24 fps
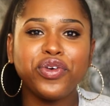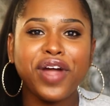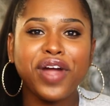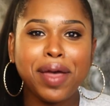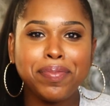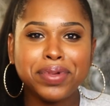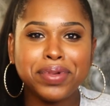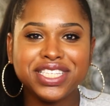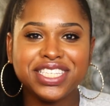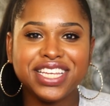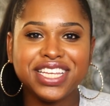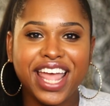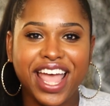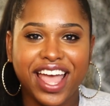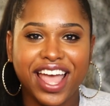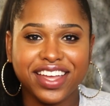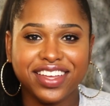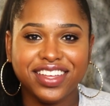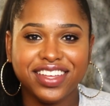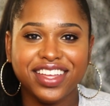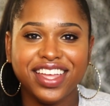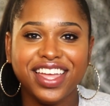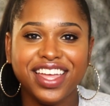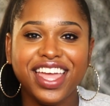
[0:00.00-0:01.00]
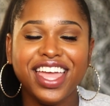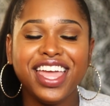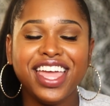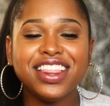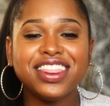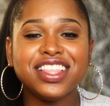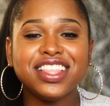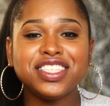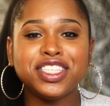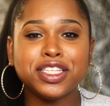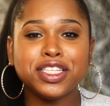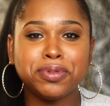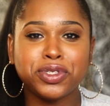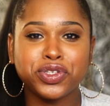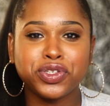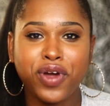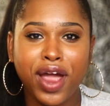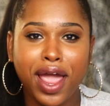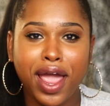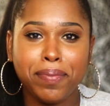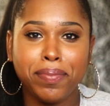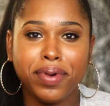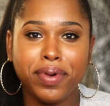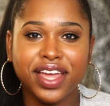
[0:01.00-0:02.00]
grab a snack, hit the
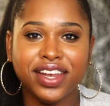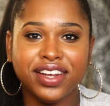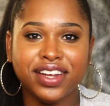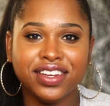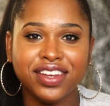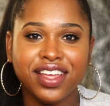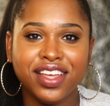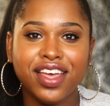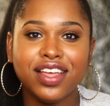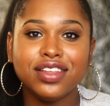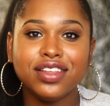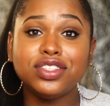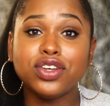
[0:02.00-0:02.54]
subscribe button,